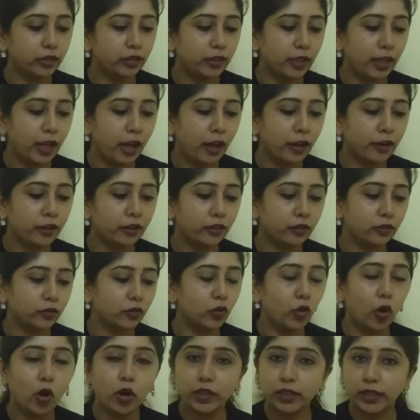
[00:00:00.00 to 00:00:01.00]
They are
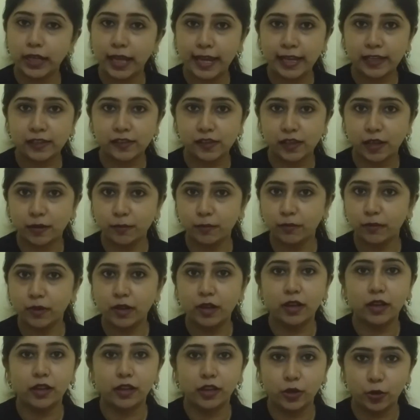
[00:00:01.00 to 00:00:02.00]
not like some
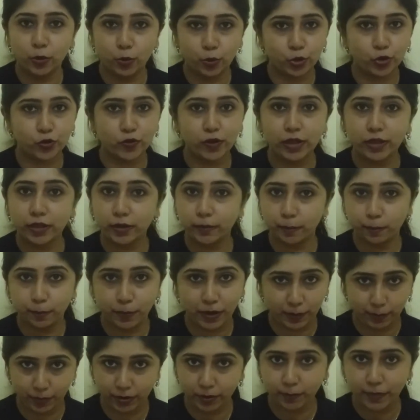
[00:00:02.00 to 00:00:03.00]
usual
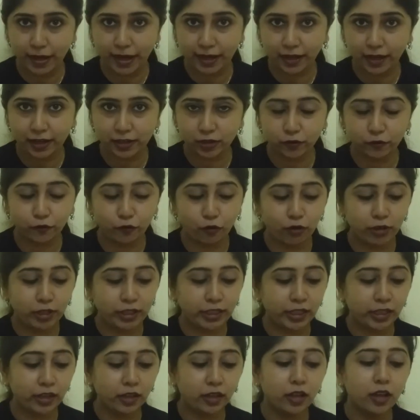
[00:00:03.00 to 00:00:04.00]
paperback kind of
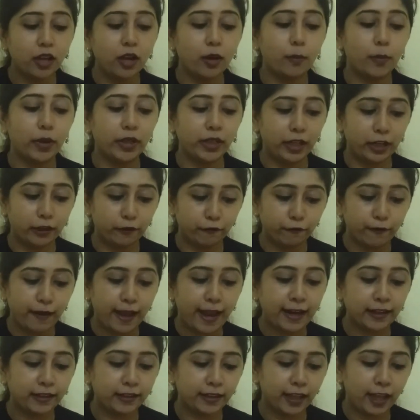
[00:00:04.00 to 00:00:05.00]
quality, but in
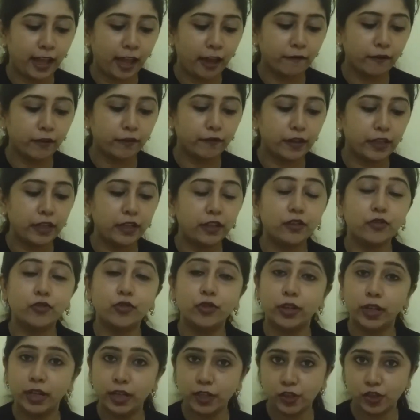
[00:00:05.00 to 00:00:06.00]
fact they have a very
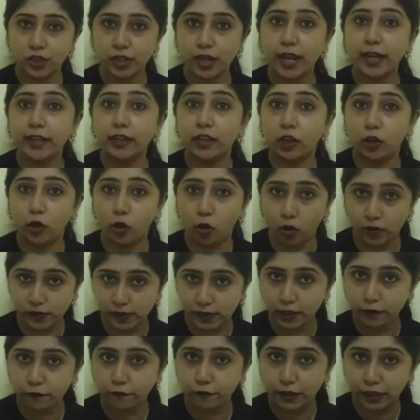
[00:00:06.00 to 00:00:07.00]
rich and
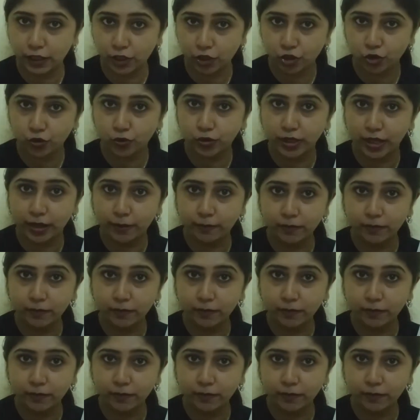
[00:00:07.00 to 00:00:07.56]
glossy finish to them,